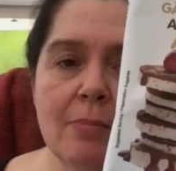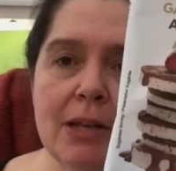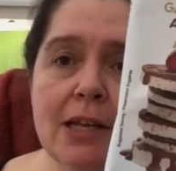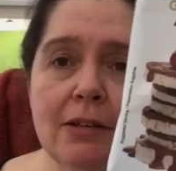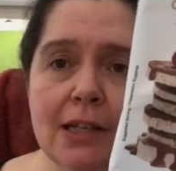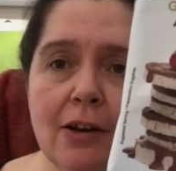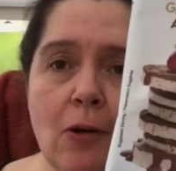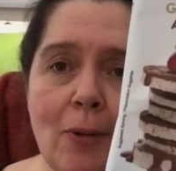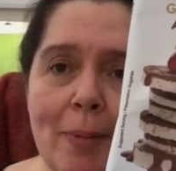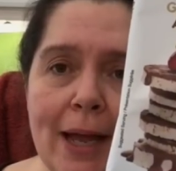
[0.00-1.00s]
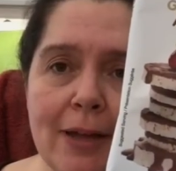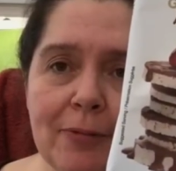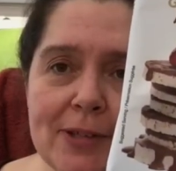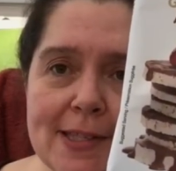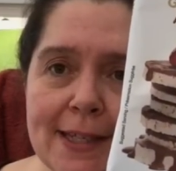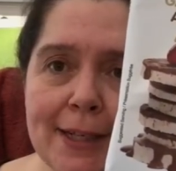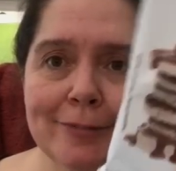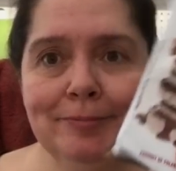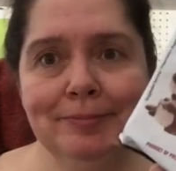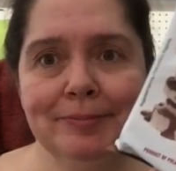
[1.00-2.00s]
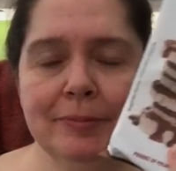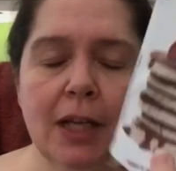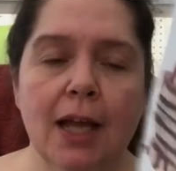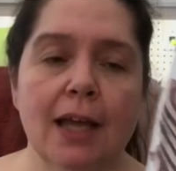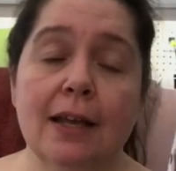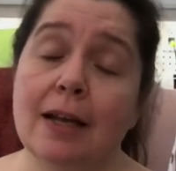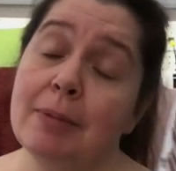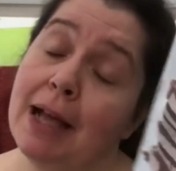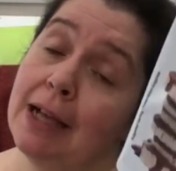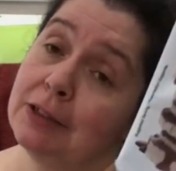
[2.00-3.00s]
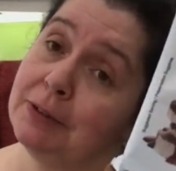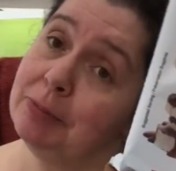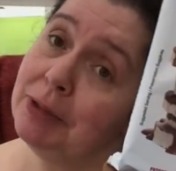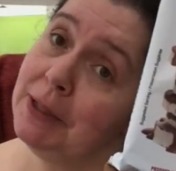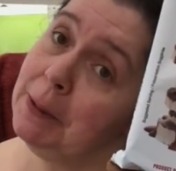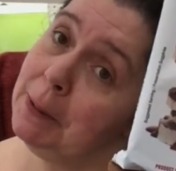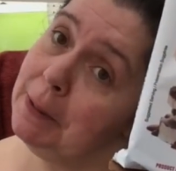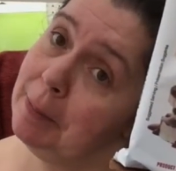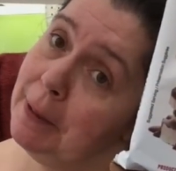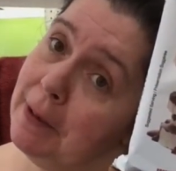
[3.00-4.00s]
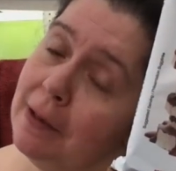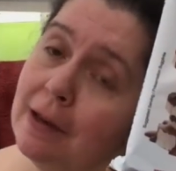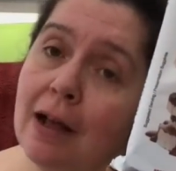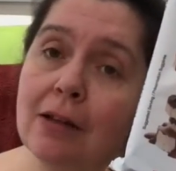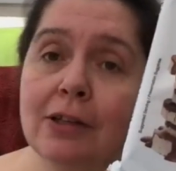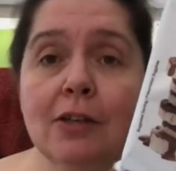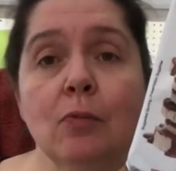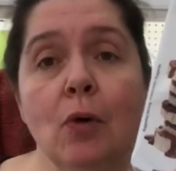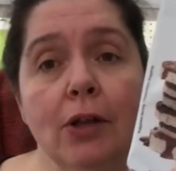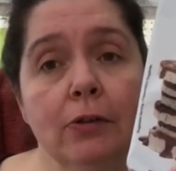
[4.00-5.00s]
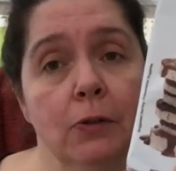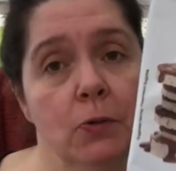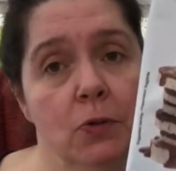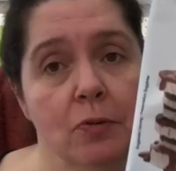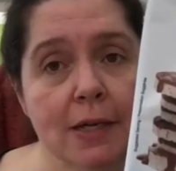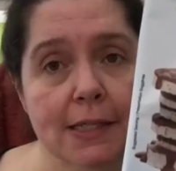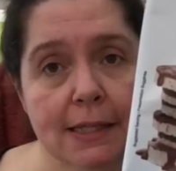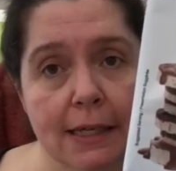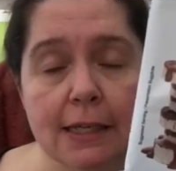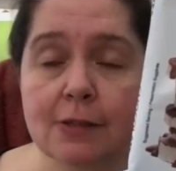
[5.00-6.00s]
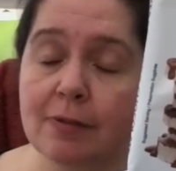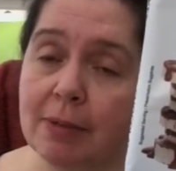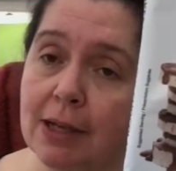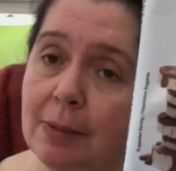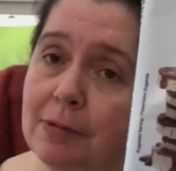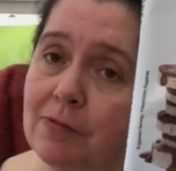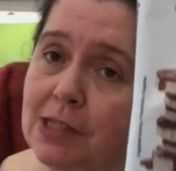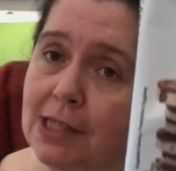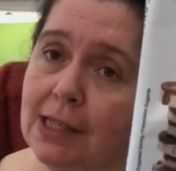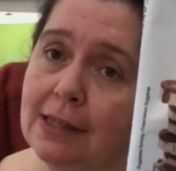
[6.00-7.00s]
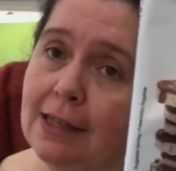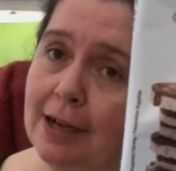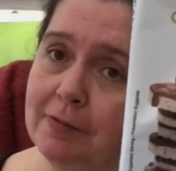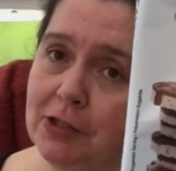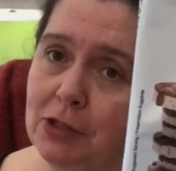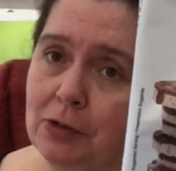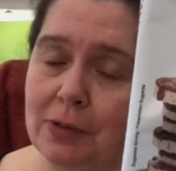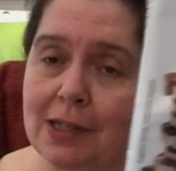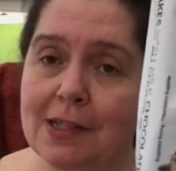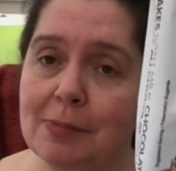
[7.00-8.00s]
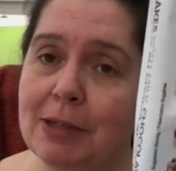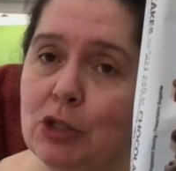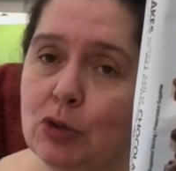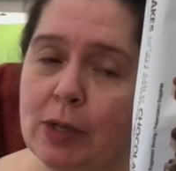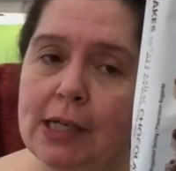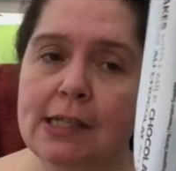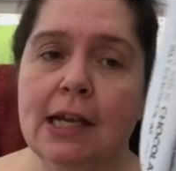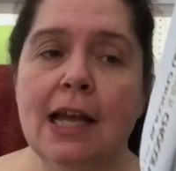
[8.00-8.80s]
but he'll eat a whole bag in one sitting. And I'm actually pretty good about it, I'll eat one or two rice cakes with my cup of tea in the afternoon. That is my treat.